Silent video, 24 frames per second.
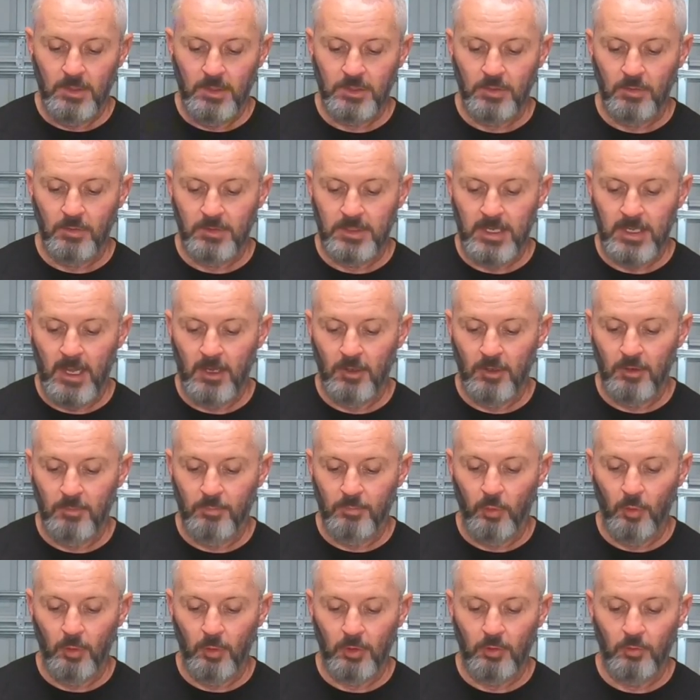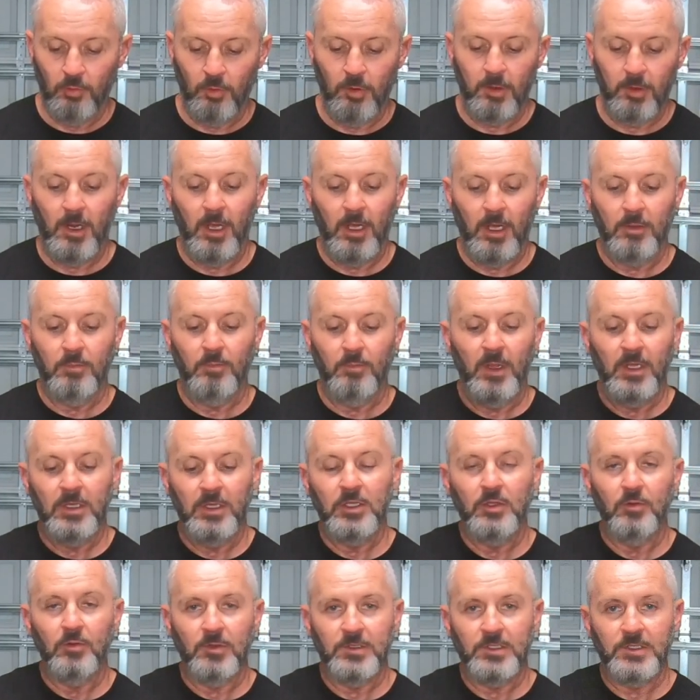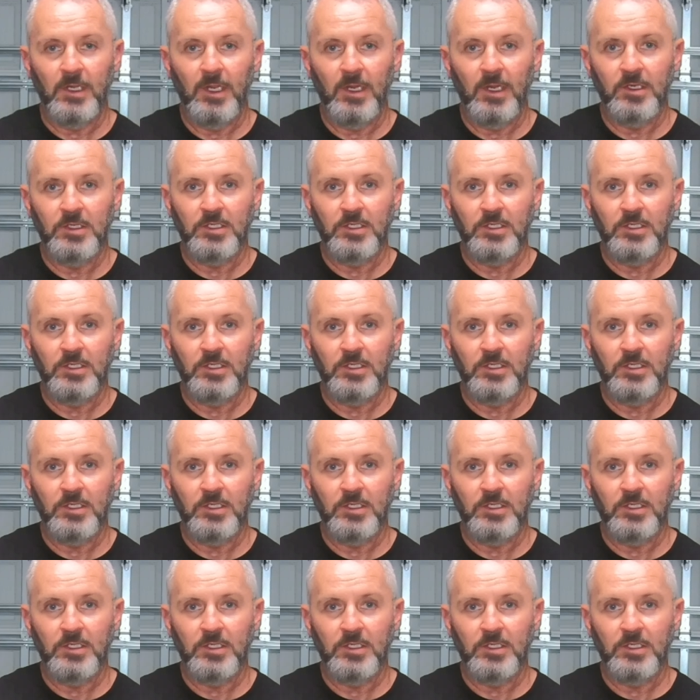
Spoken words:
so Danner, Portland, Oregon, made in the USA,